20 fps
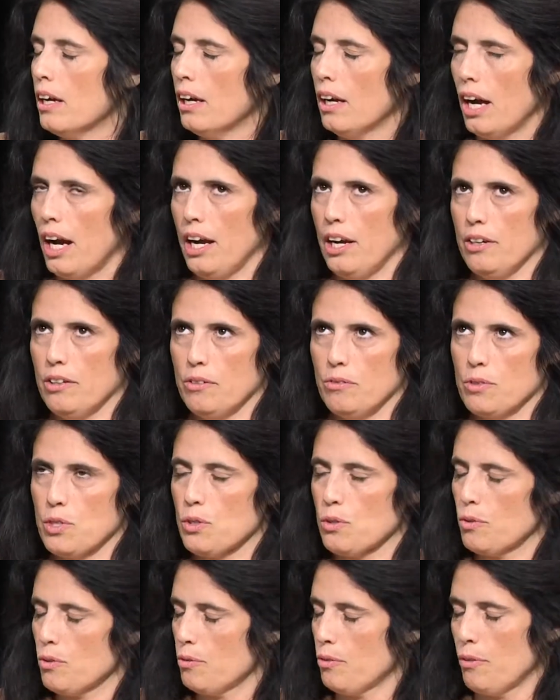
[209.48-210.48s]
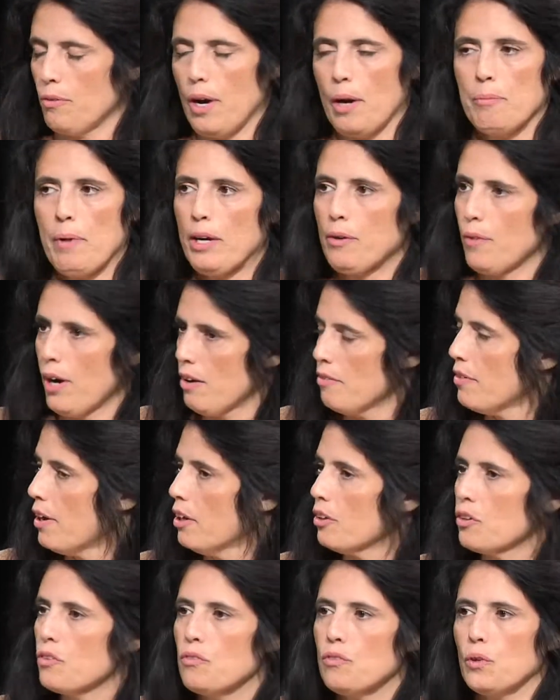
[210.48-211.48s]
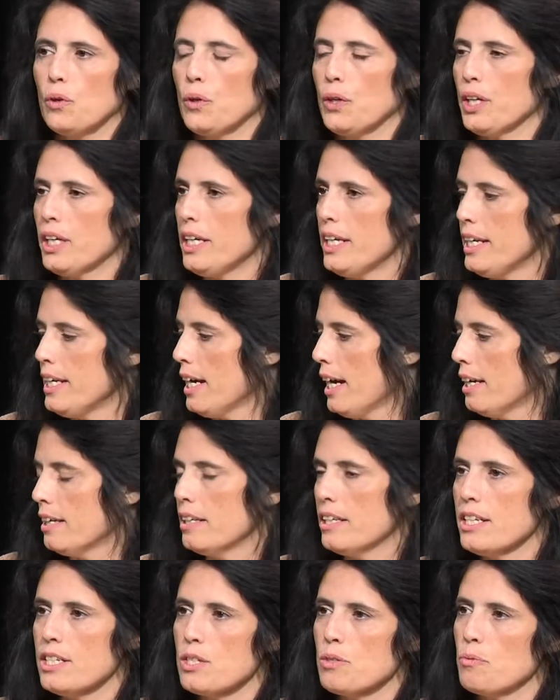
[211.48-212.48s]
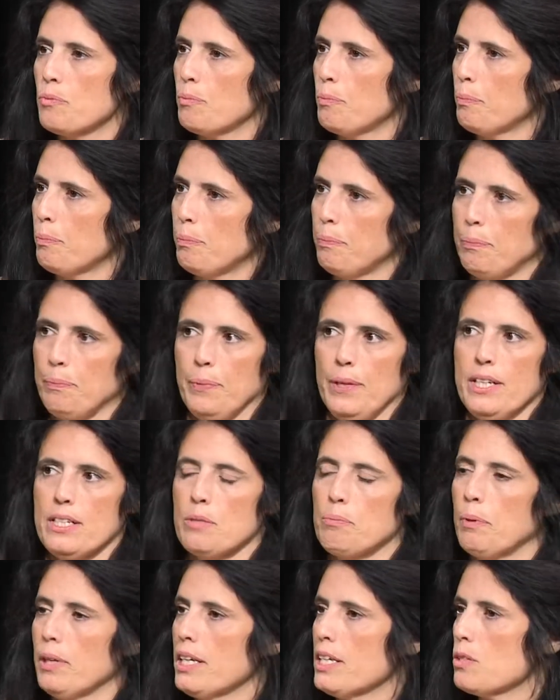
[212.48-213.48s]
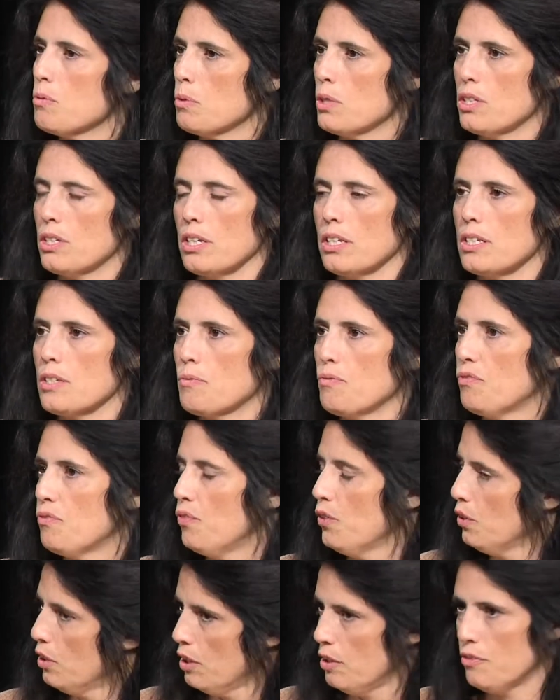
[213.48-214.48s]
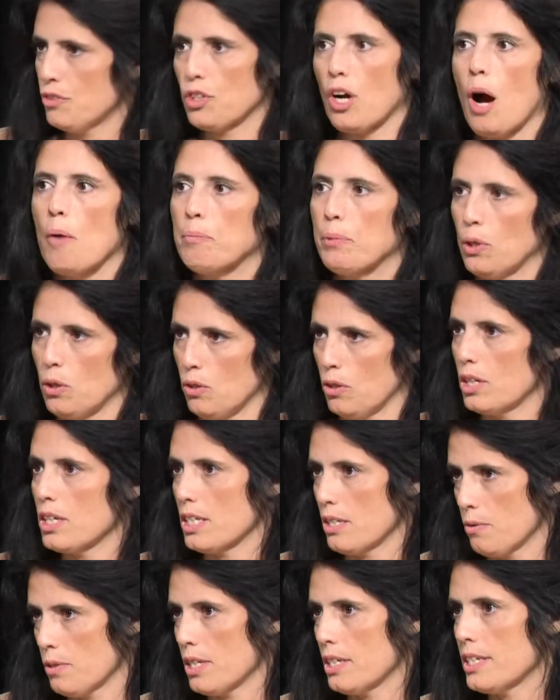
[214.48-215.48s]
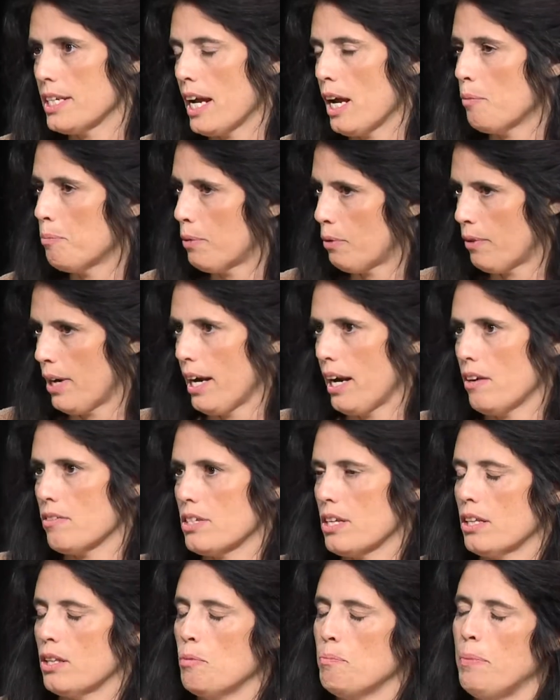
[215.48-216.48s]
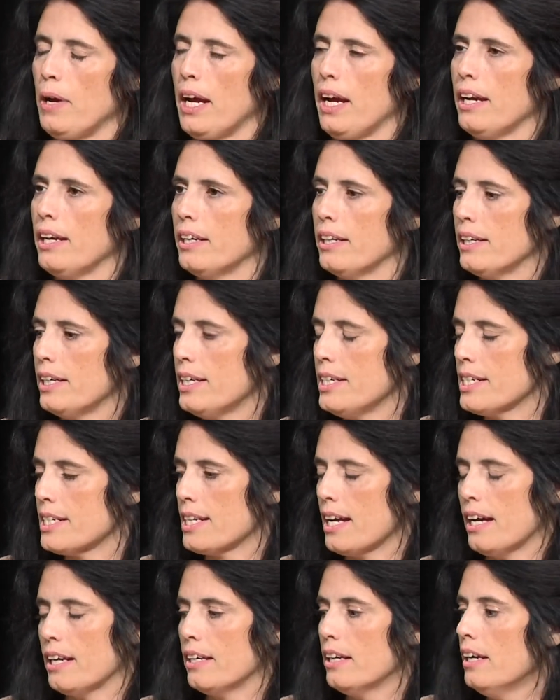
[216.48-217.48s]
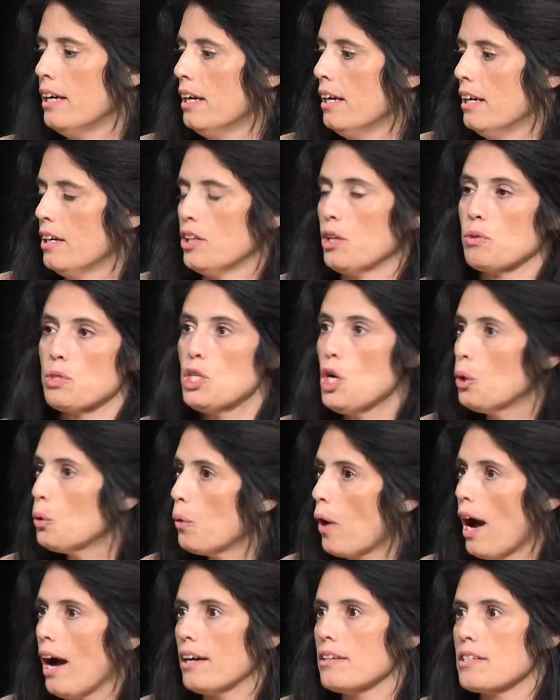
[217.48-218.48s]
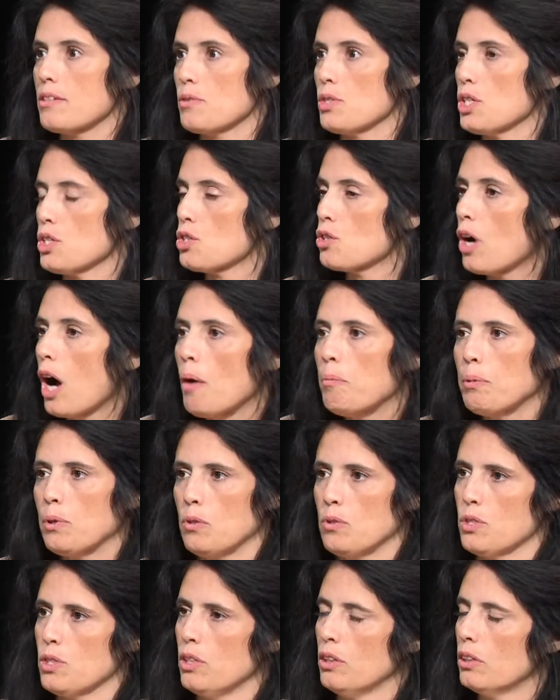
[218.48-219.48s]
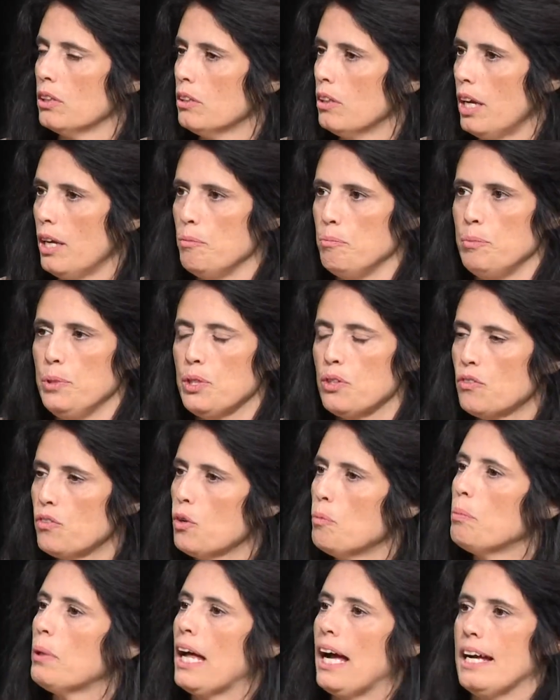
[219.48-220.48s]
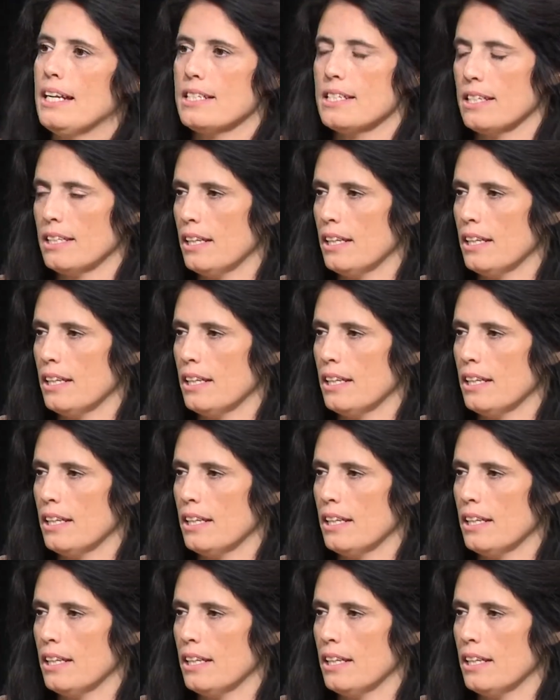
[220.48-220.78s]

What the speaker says: I was around my grandfather in Florida. He had his place was just full of tropical, because it was in Tampa, right outside the bay, and there was no grass, it was just tropicals and beautiful plants.